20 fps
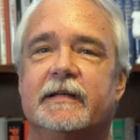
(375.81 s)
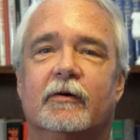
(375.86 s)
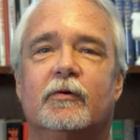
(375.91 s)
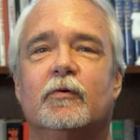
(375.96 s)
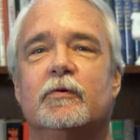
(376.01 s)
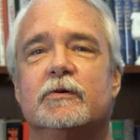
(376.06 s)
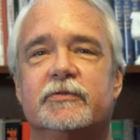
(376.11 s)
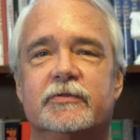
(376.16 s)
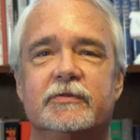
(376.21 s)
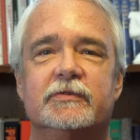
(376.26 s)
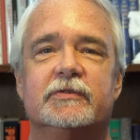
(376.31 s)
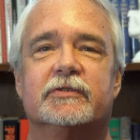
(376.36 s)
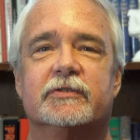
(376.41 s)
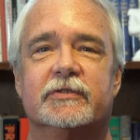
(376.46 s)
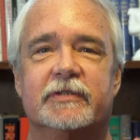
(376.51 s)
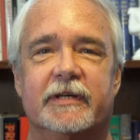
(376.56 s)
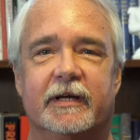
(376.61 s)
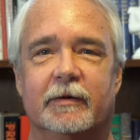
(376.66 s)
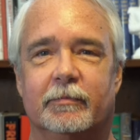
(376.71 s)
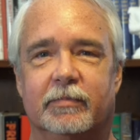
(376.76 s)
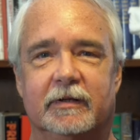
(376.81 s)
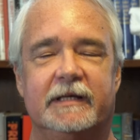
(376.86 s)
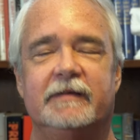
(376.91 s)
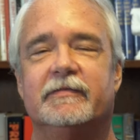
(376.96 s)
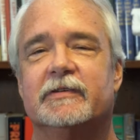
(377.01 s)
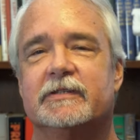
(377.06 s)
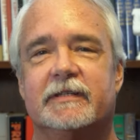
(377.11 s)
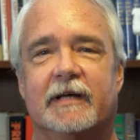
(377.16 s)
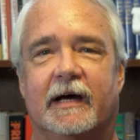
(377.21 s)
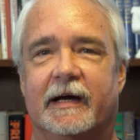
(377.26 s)
Now, of course, as soon as you say you
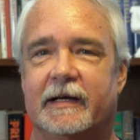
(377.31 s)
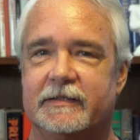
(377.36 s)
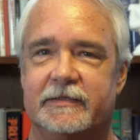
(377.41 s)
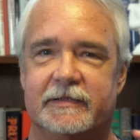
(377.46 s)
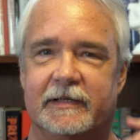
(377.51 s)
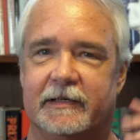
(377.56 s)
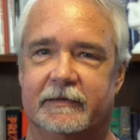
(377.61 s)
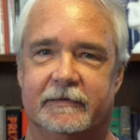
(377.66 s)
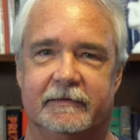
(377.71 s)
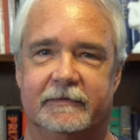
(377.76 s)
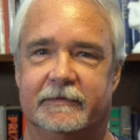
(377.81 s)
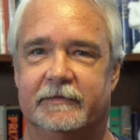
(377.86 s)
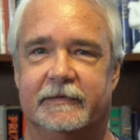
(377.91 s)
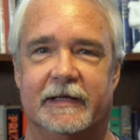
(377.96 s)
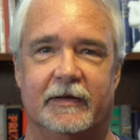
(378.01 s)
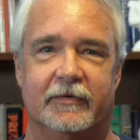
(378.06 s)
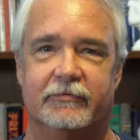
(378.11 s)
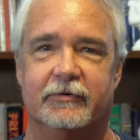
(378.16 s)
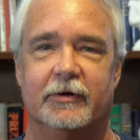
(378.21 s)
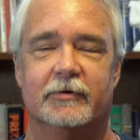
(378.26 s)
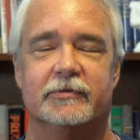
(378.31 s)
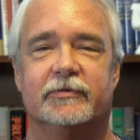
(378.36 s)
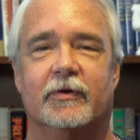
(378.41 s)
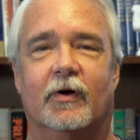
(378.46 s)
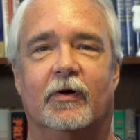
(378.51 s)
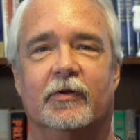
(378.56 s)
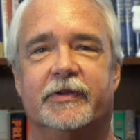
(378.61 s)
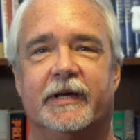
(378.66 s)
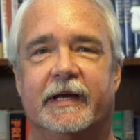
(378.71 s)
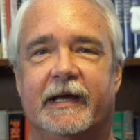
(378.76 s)
believe in science, then that throws the
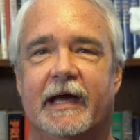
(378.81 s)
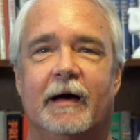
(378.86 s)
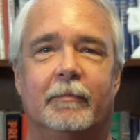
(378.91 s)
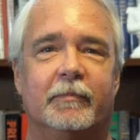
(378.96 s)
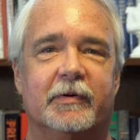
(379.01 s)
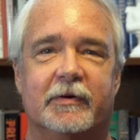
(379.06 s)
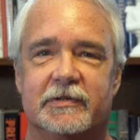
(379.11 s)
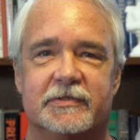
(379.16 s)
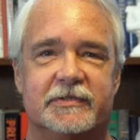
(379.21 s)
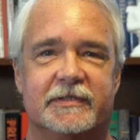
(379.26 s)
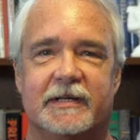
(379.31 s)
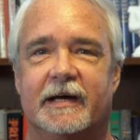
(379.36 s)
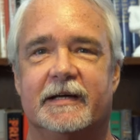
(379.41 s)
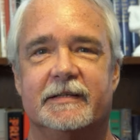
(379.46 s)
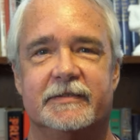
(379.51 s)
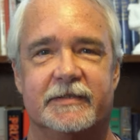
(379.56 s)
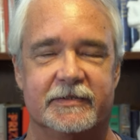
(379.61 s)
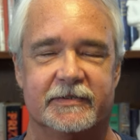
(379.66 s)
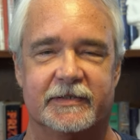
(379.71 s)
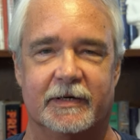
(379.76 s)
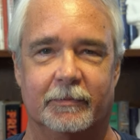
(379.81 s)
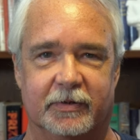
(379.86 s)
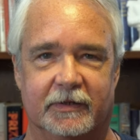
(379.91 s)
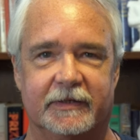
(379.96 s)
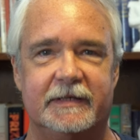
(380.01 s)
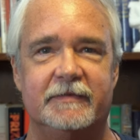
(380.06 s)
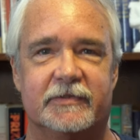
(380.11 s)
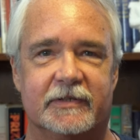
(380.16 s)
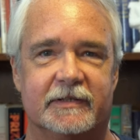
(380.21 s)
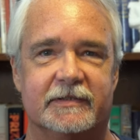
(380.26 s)
whole thing out because science isn't a
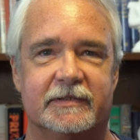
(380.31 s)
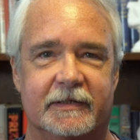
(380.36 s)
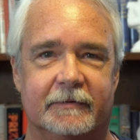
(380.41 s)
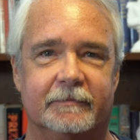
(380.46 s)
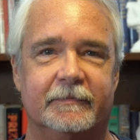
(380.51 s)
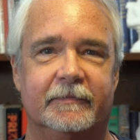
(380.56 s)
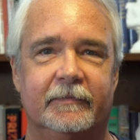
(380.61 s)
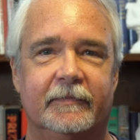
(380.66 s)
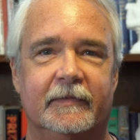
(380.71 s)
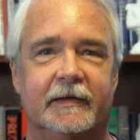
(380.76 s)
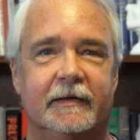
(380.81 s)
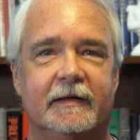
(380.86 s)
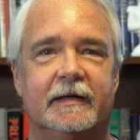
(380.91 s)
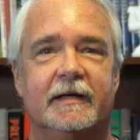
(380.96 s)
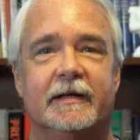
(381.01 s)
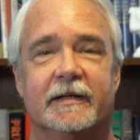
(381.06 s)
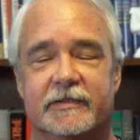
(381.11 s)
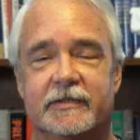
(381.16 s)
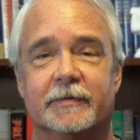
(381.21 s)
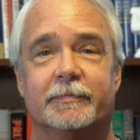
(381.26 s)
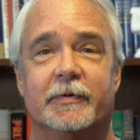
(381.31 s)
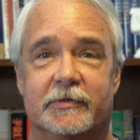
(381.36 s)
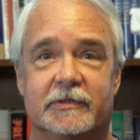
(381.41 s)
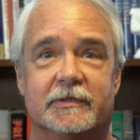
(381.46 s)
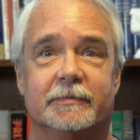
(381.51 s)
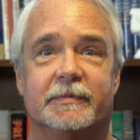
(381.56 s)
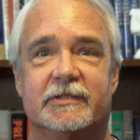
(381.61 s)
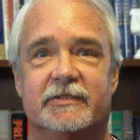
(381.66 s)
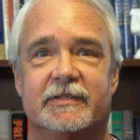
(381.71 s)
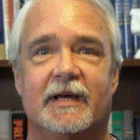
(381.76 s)
belief system. It's
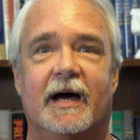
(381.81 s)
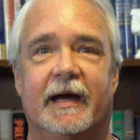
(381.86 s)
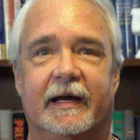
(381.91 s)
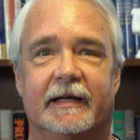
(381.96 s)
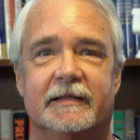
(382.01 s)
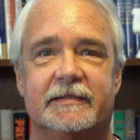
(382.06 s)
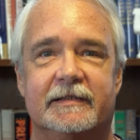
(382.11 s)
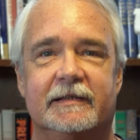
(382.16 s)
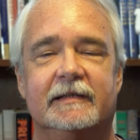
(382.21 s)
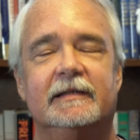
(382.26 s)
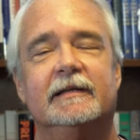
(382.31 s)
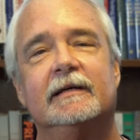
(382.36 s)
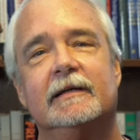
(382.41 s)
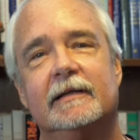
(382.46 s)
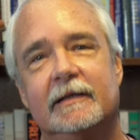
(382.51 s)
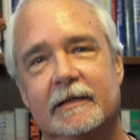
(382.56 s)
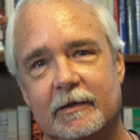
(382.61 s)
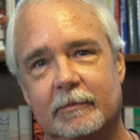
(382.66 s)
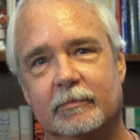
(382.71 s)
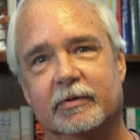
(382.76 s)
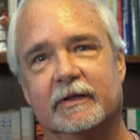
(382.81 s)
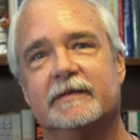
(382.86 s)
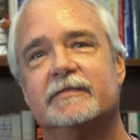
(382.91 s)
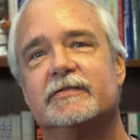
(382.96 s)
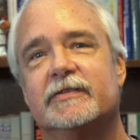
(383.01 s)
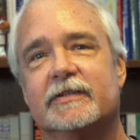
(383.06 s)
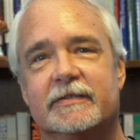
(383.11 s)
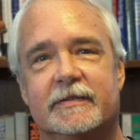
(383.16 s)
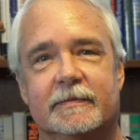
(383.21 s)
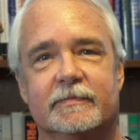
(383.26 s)
supposed to be science. Belief
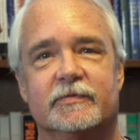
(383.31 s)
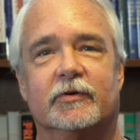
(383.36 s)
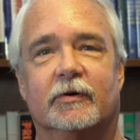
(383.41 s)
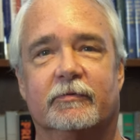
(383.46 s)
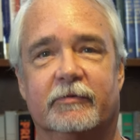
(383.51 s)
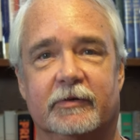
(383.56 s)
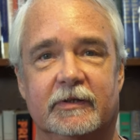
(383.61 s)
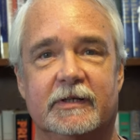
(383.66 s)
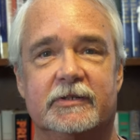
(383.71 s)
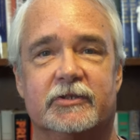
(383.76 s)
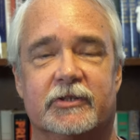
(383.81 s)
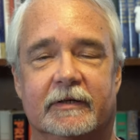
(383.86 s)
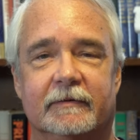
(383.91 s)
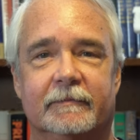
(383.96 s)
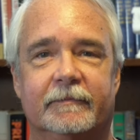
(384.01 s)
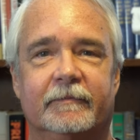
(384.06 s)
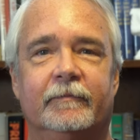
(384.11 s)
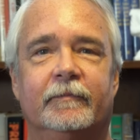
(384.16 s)
systems are religion.